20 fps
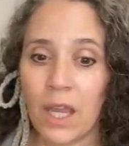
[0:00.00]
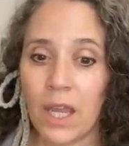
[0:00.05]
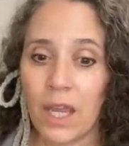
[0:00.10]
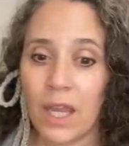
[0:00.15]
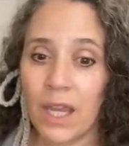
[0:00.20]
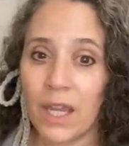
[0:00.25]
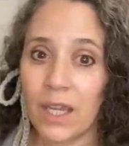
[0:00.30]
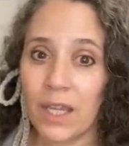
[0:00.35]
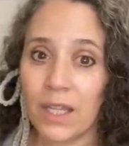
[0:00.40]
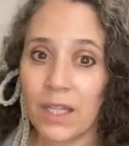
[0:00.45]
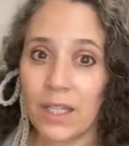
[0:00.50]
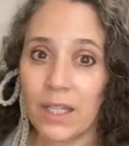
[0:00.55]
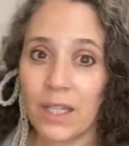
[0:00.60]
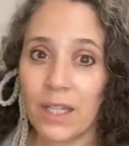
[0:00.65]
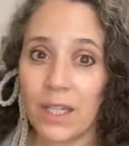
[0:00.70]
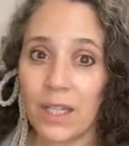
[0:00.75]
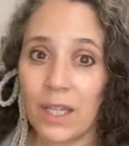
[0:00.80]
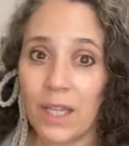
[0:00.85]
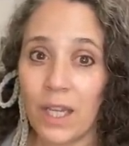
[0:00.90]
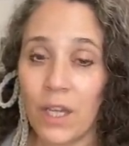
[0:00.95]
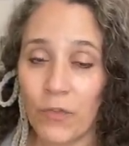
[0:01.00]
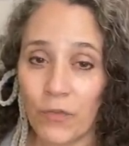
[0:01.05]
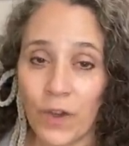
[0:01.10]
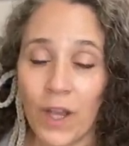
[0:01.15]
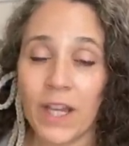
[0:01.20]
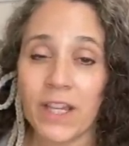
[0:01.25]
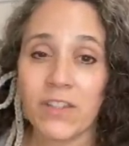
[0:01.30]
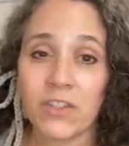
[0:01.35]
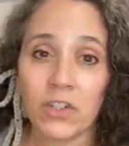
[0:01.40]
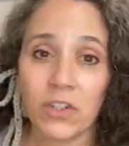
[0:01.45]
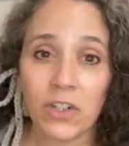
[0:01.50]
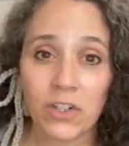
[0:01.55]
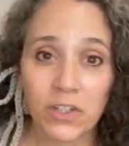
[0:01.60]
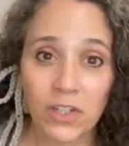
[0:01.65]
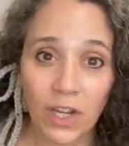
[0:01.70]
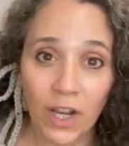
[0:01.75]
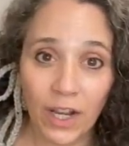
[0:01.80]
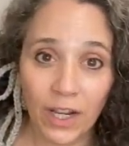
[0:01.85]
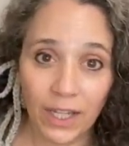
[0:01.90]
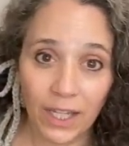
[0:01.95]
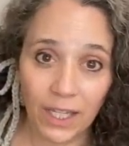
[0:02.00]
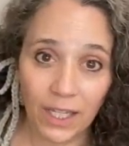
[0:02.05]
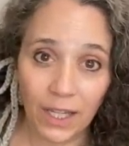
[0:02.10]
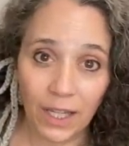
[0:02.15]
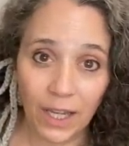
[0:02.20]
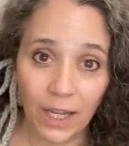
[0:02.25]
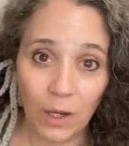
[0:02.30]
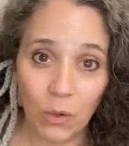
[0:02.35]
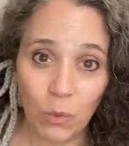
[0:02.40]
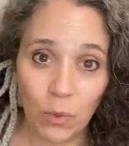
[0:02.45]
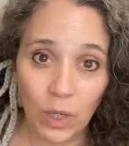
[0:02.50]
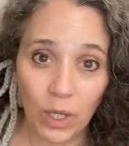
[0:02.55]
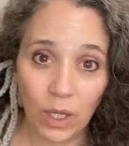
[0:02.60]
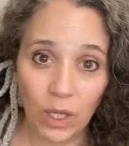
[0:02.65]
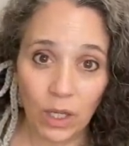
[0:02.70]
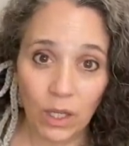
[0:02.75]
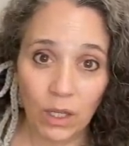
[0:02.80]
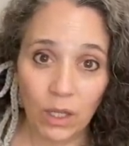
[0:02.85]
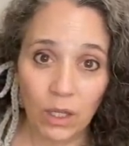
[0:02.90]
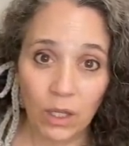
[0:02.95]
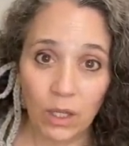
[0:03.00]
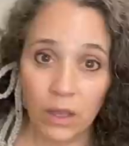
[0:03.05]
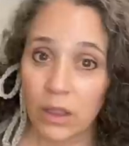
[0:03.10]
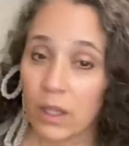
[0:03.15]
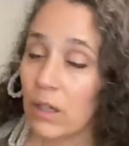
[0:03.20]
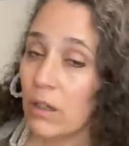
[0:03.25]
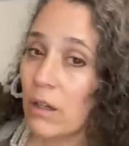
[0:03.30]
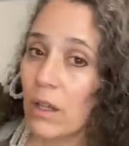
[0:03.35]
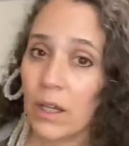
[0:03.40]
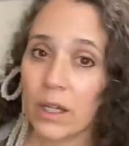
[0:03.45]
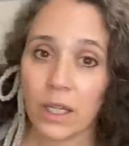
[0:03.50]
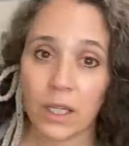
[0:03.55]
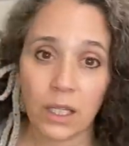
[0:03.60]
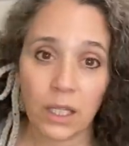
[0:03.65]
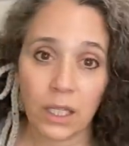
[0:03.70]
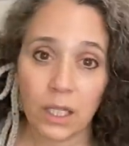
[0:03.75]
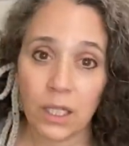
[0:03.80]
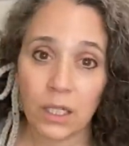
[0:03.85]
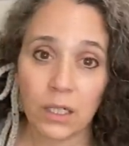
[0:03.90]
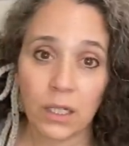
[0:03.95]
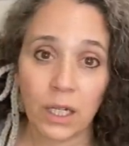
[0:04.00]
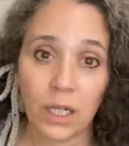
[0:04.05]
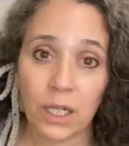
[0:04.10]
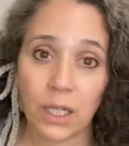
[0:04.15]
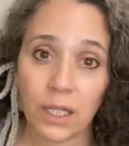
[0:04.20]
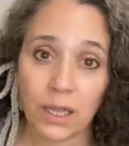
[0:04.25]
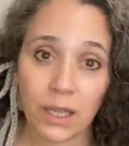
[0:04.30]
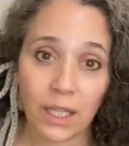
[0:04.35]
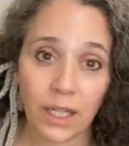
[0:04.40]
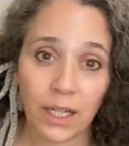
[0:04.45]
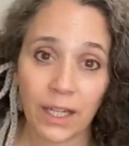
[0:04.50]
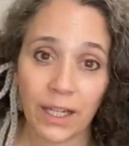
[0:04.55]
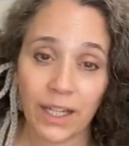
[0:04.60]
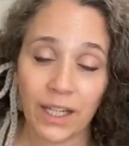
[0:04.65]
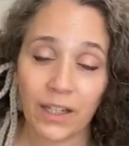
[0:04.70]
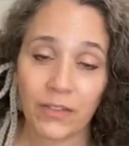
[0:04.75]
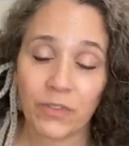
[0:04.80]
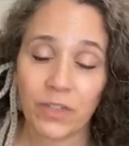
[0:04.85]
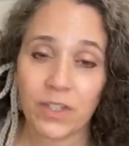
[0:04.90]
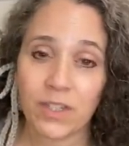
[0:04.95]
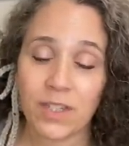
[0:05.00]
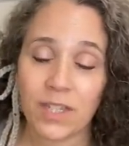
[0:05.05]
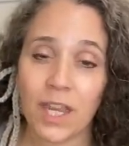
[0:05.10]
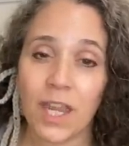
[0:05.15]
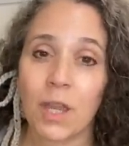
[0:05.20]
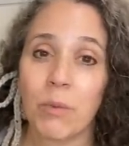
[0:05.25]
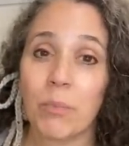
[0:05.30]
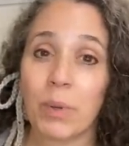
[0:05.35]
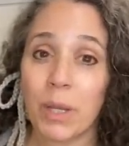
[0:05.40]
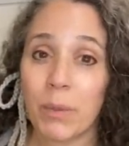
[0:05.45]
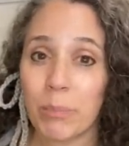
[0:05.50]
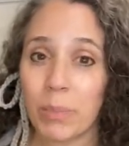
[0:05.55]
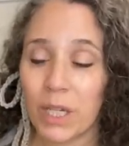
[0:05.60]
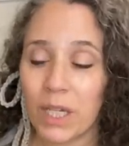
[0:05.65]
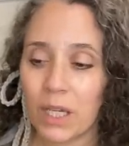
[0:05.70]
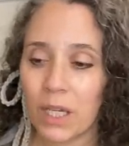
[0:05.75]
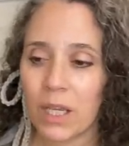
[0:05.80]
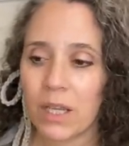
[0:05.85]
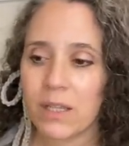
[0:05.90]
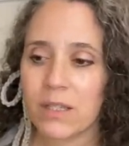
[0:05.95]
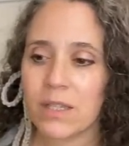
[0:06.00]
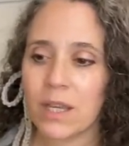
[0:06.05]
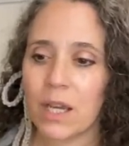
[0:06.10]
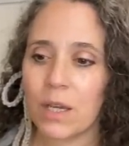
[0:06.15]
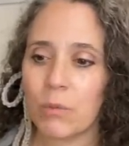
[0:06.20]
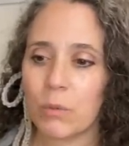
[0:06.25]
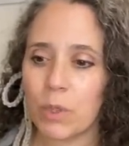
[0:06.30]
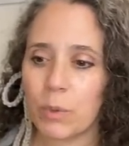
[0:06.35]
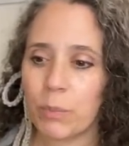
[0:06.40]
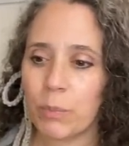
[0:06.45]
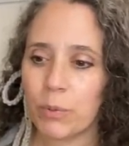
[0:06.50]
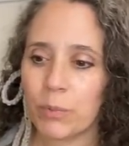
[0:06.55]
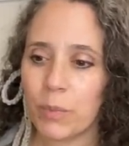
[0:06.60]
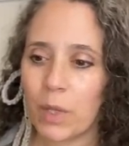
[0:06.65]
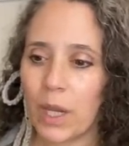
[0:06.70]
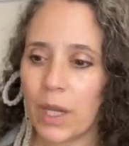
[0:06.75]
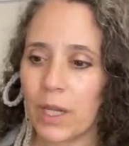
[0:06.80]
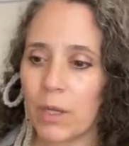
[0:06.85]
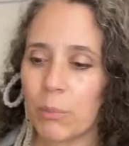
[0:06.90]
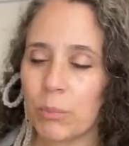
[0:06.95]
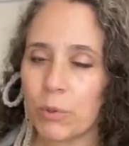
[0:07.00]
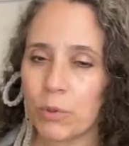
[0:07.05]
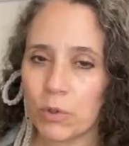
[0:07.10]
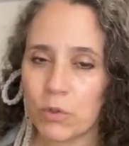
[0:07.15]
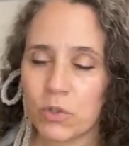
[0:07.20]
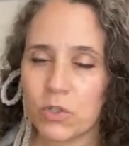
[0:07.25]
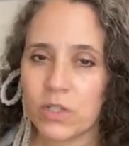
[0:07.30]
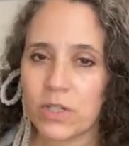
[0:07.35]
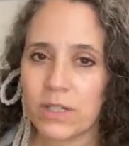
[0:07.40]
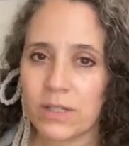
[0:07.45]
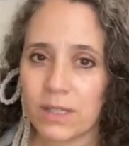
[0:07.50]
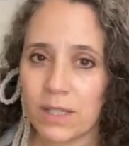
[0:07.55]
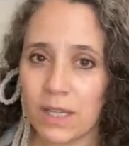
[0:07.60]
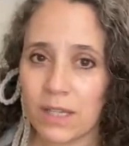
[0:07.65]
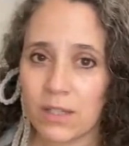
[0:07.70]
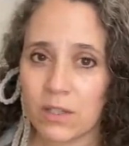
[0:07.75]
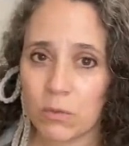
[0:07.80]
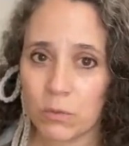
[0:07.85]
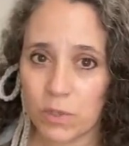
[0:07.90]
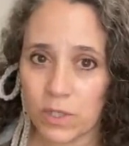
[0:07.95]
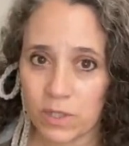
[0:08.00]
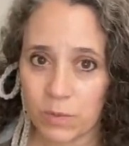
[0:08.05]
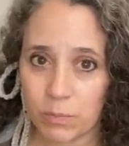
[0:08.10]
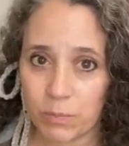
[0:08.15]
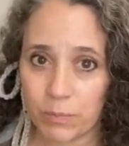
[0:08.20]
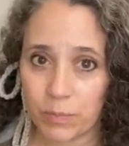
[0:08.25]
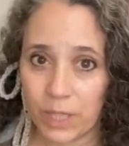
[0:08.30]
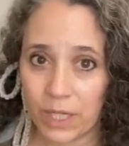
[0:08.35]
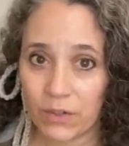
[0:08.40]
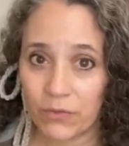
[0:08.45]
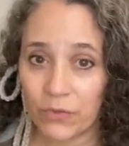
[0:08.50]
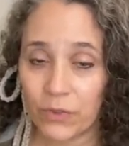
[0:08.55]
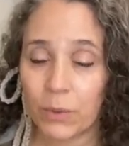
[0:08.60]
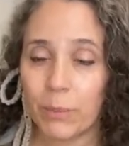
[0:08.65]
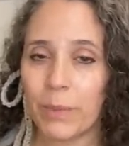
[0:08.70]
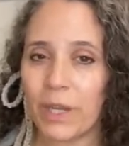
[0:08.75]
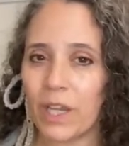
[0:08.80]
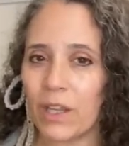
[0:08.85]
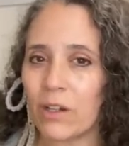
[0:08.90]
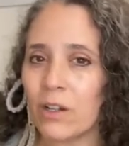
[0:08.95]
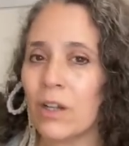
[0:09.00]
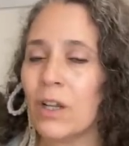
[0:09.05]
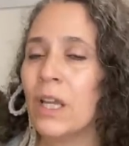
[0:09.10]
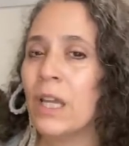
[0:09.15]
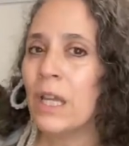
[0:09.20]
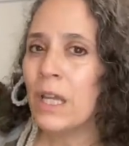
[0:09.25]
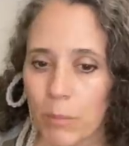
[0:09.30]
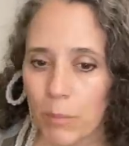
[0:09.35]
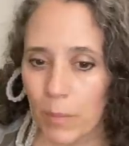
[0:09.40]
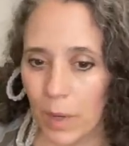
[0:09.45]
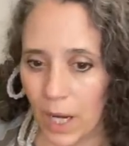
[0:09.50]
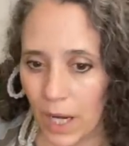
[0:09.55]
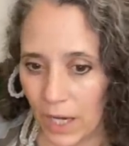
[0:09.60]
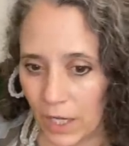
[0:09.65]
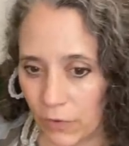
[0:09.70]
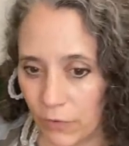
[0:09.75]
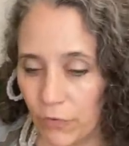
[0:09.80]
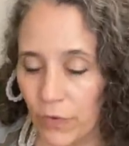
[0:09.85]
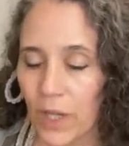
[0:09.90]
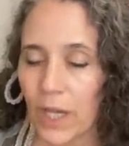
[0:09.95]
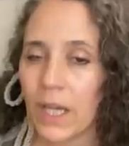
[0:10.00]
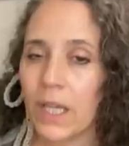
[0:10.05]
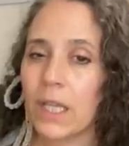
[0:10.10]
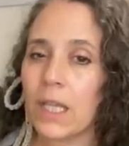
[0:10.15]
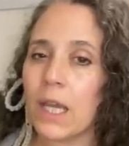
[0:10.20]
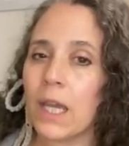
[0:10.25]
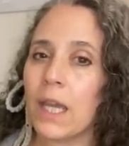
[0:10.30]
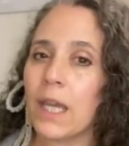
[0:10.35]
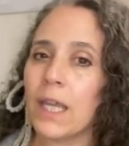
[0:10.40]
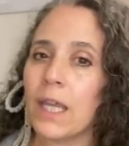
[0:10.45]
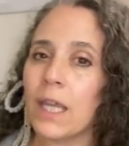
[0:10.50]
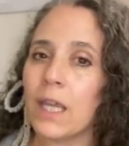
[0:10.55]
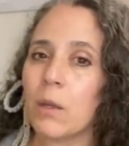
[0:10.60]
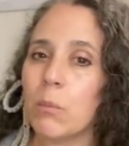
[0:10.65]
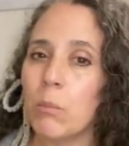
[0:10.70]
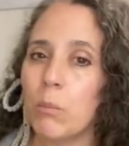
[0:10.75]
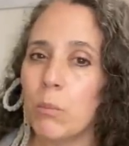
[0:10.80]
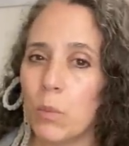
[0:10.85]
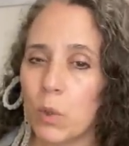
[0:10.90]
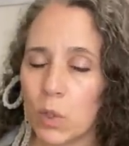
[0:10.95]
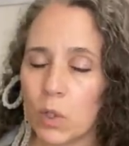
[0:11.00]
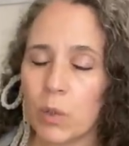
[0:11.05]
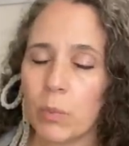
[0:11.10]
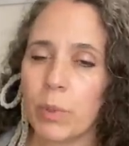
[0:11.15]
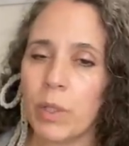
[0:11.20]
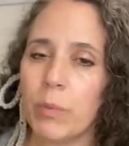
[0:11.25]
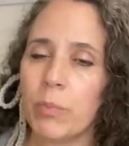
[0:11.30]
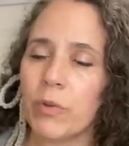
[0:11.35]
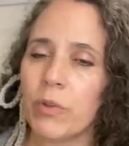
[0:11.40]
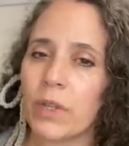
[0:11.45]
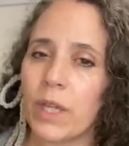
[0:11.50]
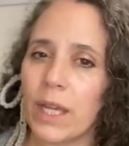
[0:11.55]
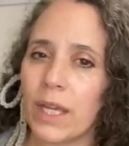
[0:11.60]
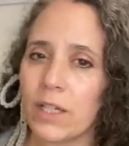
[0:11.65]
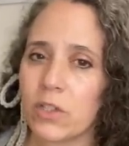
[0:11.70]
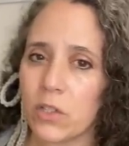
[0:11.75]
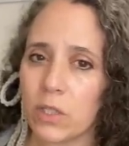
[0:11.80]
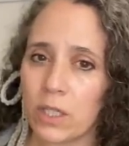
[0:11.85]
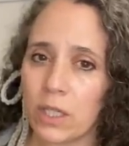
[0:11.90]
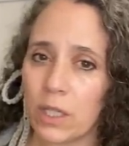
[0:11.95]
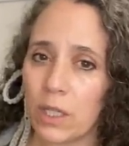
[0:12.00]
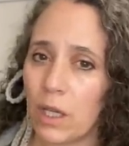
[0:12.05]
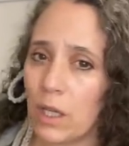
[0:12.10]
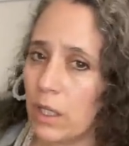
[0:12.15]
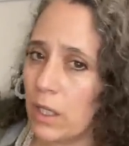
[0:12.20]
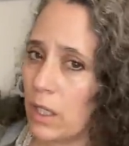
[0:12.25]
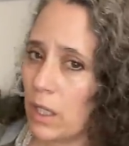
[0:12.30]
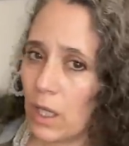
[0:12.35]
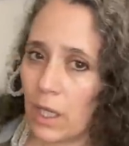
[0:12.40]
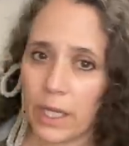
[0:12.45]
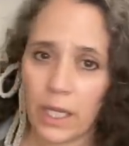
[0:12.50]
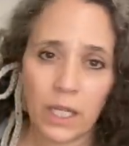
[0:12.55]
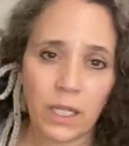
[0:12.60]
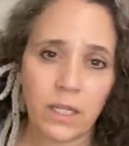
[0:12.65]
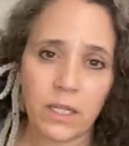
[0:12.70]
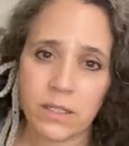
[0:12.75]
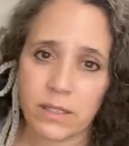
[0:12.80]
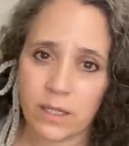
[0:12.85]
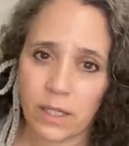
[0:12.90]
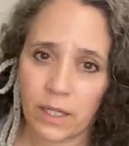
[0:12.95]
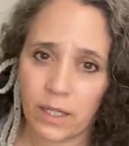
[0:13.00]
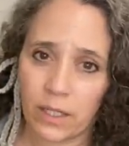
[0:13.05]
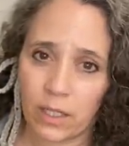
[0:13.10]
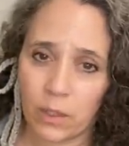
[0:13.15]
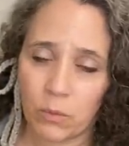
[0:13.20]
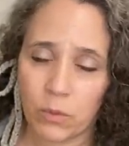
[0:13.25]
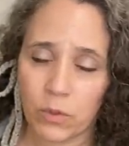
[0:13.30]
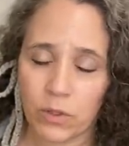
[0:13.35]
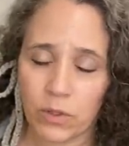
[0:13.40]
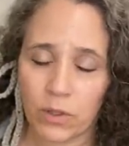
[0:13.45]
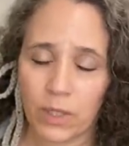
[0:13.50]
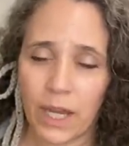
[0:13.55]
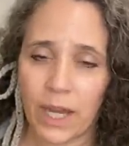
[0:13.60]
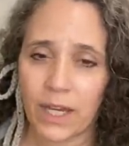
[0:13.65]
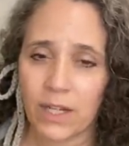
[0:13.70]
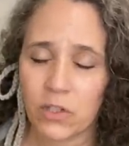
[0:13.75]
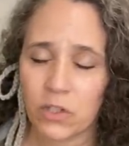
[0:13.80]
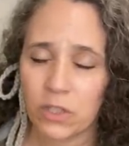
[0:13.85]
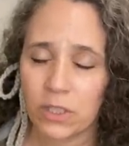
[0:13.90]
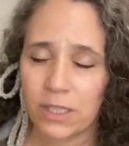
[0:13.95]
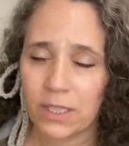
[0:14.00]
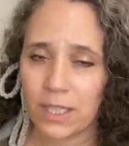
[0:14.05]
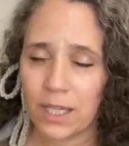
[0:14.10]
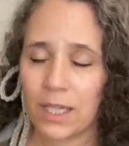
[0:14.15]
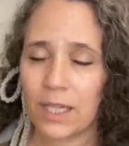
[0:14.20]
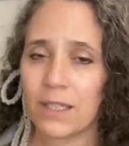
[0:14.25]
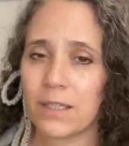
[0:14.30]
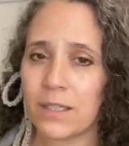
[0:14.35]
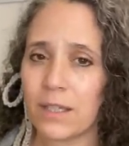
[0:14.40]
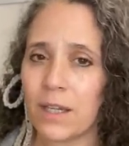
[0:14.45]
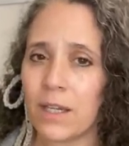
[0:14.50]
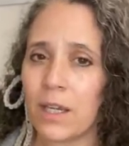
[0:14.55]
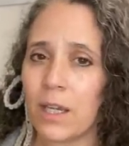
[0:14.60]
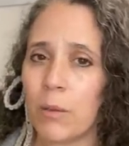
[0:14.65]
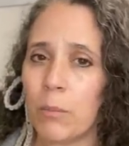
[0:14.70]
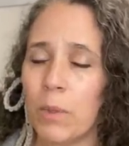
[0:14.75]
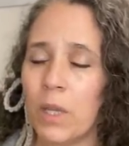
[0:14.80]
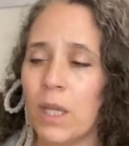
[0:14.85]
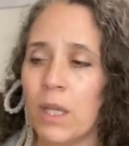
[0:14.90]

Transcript: And if I start talking that way, they're not going to hear anything I have to say. But because I, rep- I approach these things in a respectful manner, I find that I get more people that actually, on any side, that will actually take time